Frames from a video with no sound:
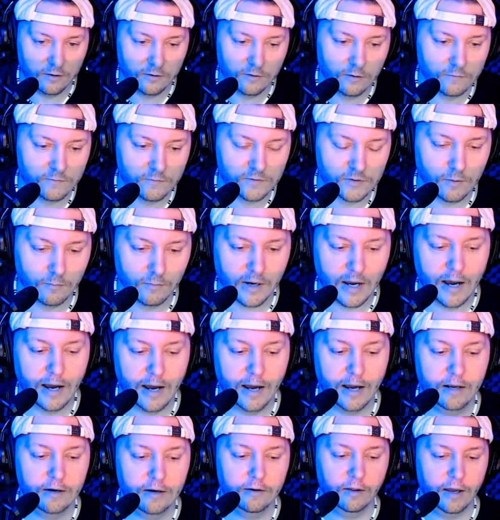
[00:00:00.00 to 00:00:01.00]
or of some
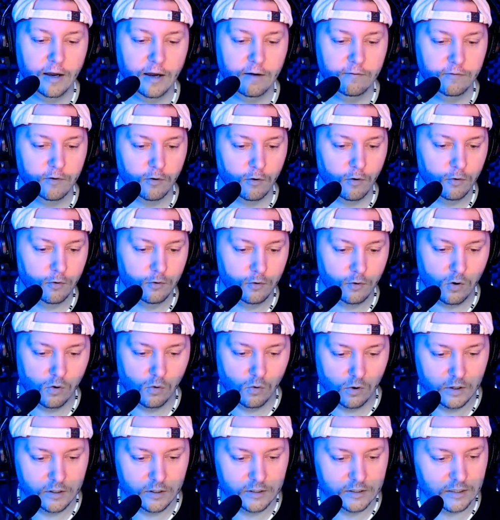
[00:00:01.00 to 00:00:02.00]
kind. They'll have their own
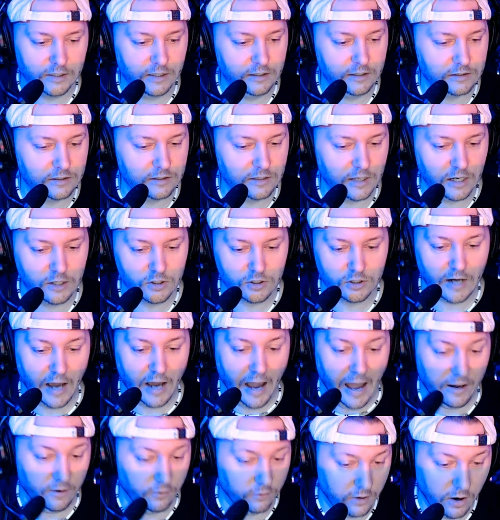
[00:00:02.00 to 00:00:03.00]
quarantine station.
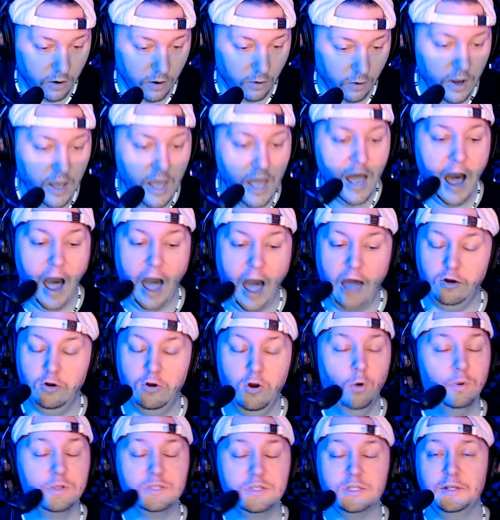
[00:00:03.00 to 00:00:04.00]
I don't know. I don't
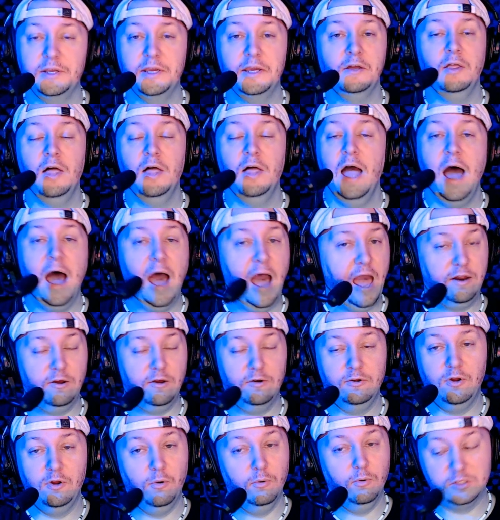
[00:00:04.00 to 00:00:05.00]
know what's legal. I
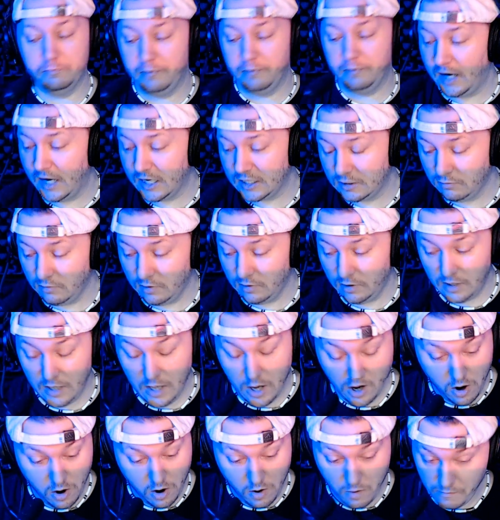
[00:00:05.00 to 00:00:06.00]
don't know what's possible.
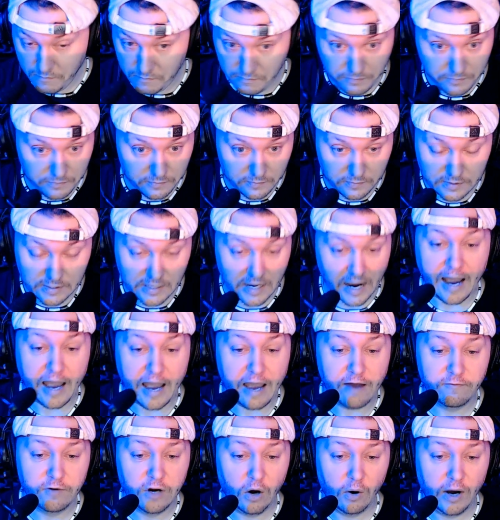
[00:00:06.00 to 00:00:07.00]
I
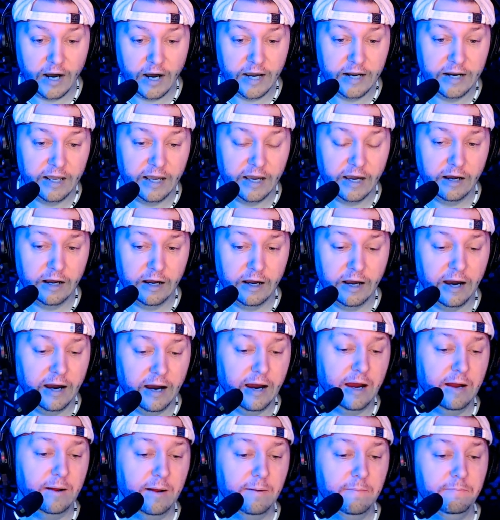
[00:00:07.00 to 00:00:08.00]
have no idea.
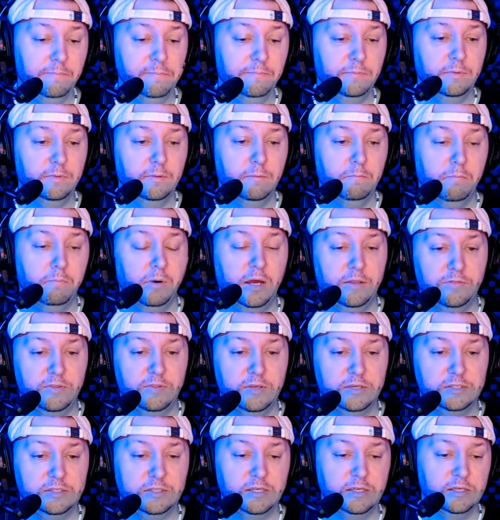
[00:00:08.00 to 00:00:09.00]
But
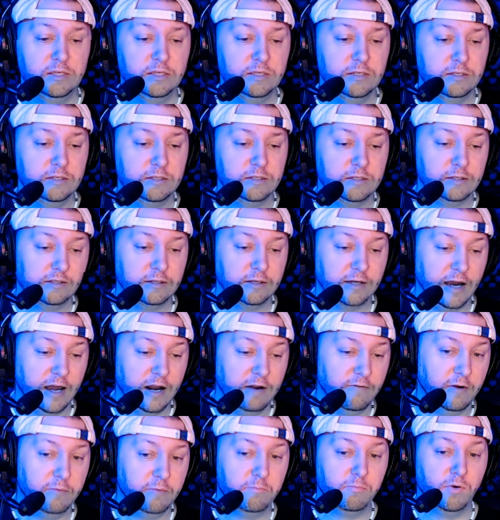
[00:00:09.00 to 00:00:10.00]
this is kind
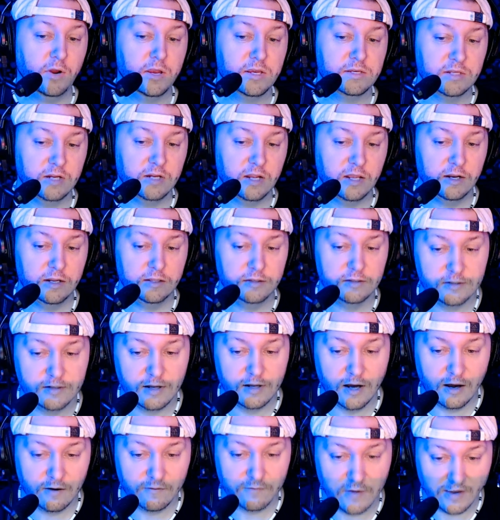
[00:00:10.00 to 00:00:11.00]
of unprecedented
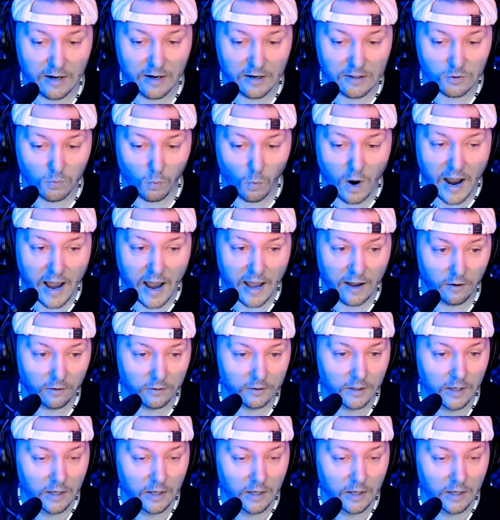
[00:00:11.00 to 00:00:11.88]
stuff, and it's wild,